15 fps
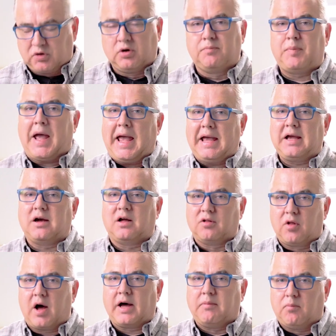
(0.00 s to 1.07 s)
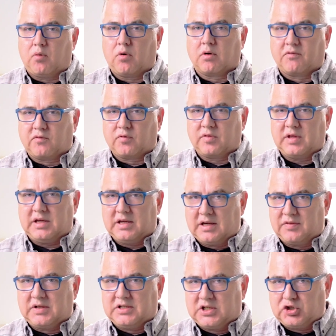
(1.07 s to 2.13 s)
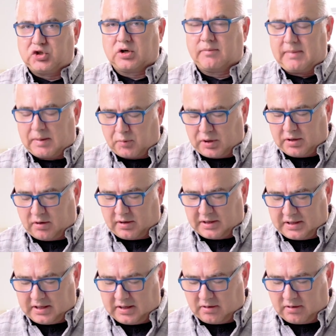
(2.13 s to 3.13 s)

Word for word: You're paying a lot more for the digital memory on